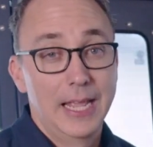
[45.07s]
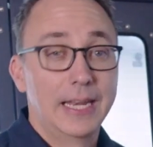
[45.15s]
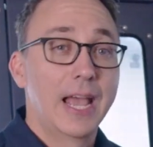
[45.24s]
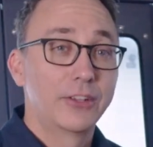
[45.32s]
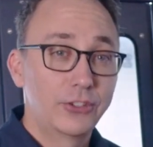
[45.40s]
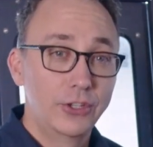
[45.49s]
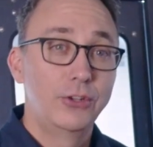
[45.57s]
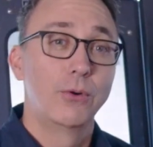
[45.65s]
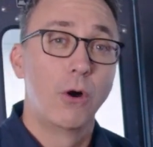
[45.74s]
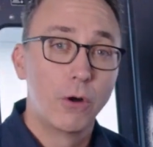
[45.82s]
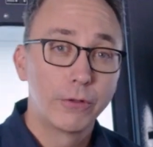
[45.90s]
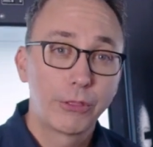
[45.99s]
It has to do
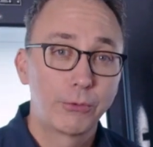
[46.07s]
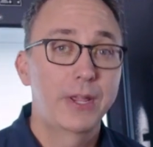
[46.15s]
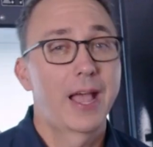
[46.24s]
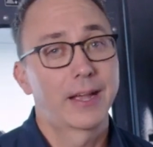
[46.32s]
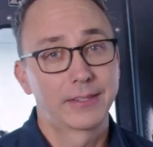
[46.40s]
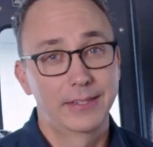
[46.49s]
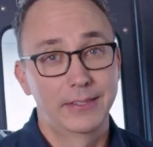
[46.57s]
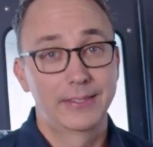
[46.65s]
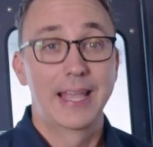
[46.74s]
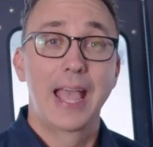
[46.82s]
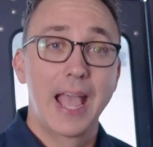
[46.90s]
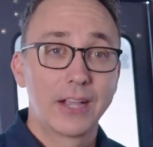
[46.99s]
all three axes,
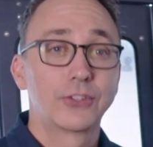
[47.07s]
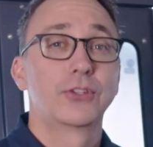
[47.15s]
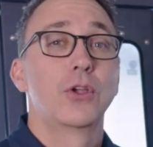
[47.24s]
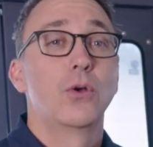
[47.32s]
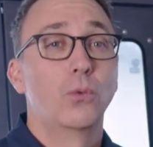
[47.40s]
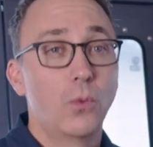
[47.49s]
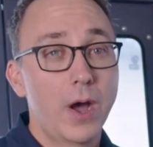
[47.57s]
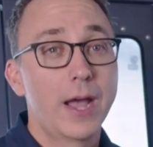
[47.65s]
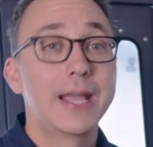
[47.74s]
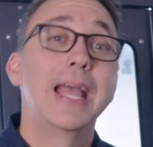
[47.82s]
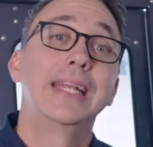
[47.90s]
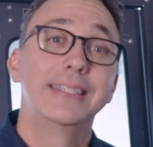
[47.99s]
the X,
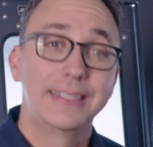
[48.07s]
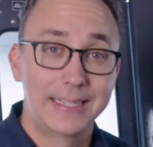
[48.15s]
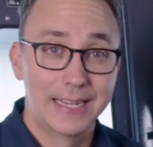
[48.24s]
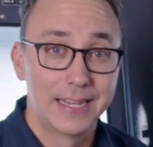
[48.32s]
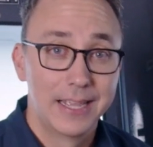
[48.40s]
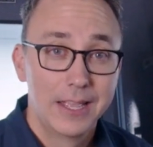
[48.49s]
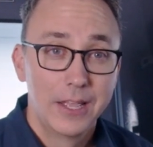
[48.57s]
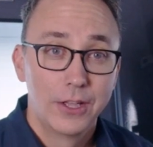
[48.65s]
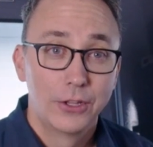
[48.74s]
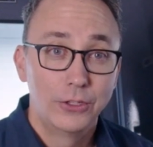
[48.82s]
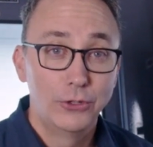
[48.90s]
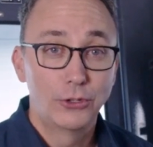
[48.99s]
Y, and Z.
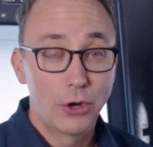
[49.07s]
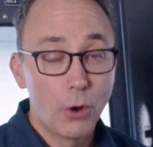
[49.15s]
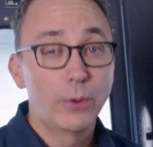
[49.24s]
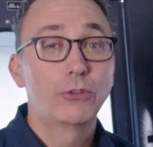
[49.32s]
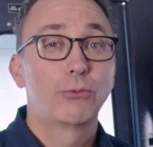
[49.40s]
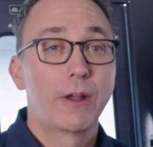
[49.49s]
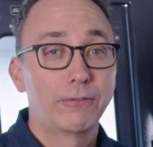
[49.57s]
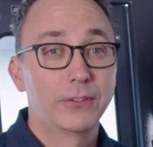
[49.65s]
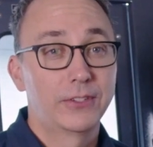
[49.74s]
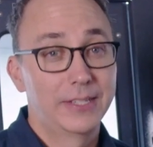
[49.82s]
You should always reference